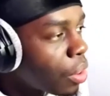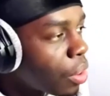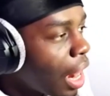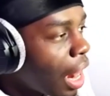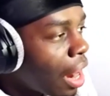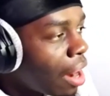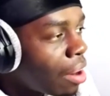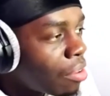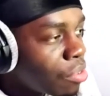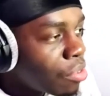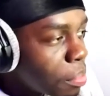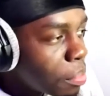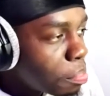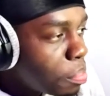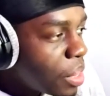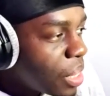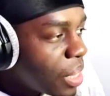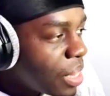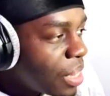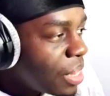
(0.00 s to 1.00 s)

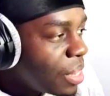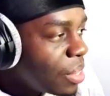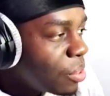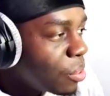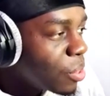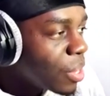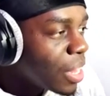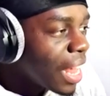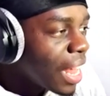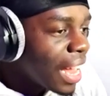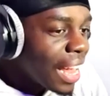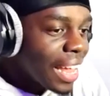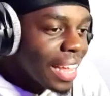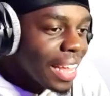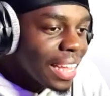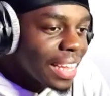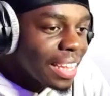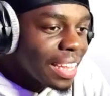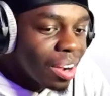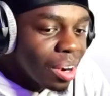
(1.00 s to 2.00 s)
R&B or like
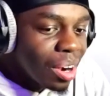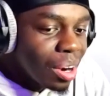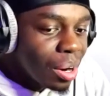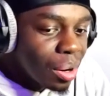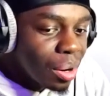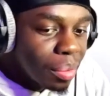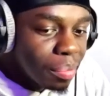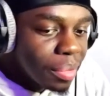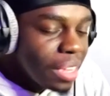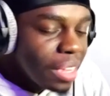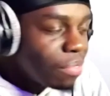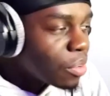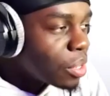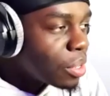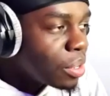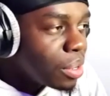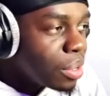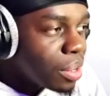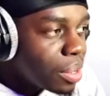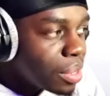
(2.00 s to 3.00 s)
even
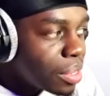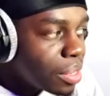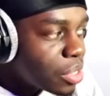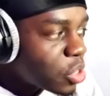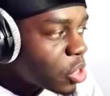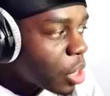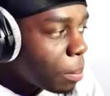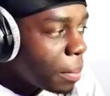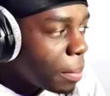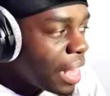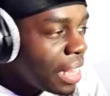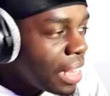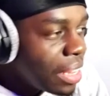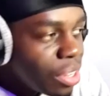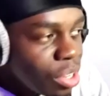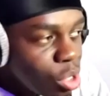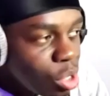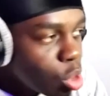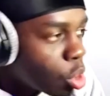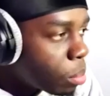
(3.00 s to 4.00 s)
some indie or
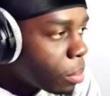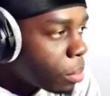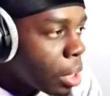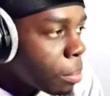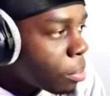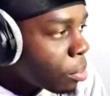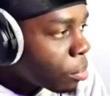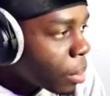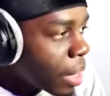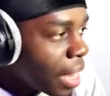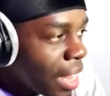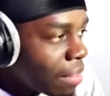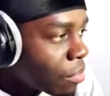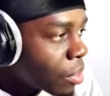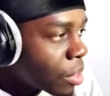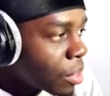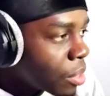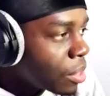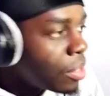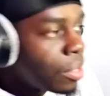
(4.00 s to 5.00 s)
pop or whatever.
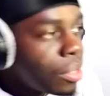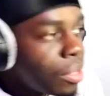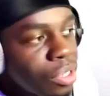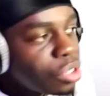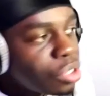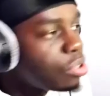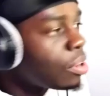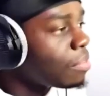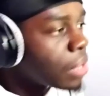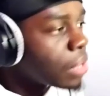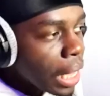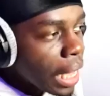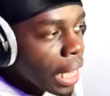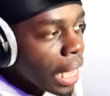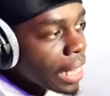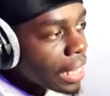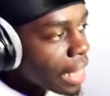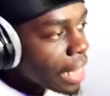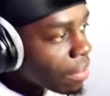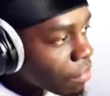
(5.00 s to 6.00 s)
Do you ever get that
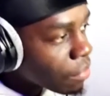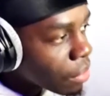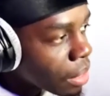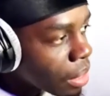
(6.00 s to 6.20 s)
feeling?